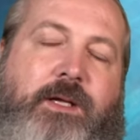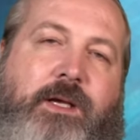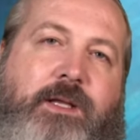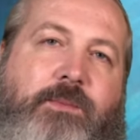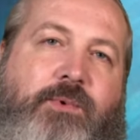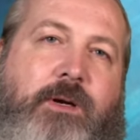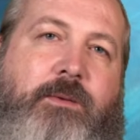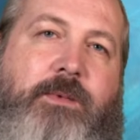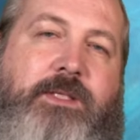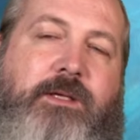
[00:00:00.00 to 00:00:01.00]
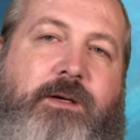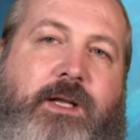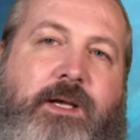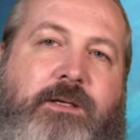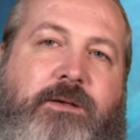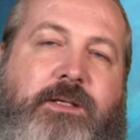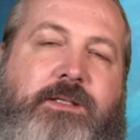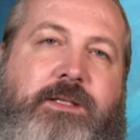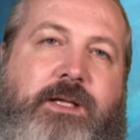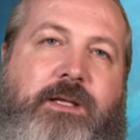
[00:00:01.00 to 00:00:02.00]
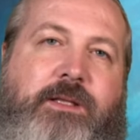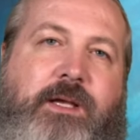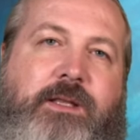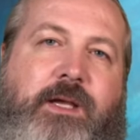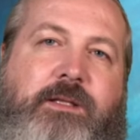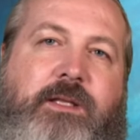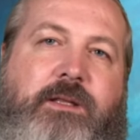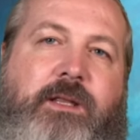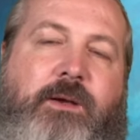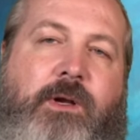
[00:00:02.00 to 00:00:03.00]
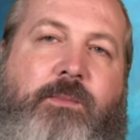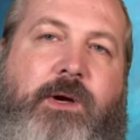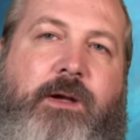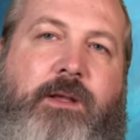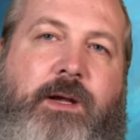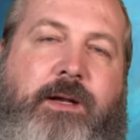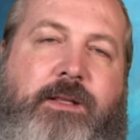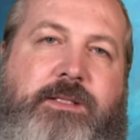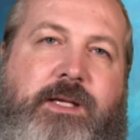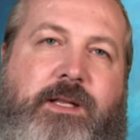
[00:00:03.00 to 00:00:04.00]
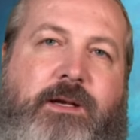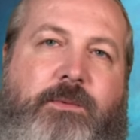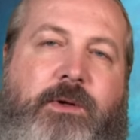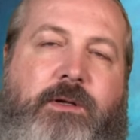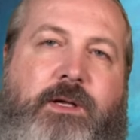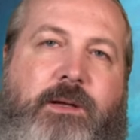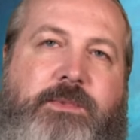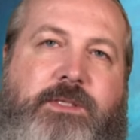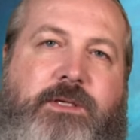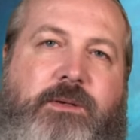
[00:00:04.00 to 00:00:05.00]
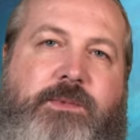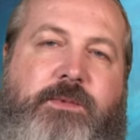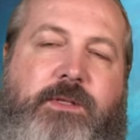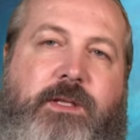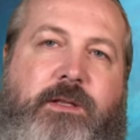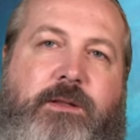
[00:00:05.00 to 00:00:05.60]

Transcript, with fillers: And the problem is they're in ignorance. They want to bury their head in the sand. They don't want to come to terms with the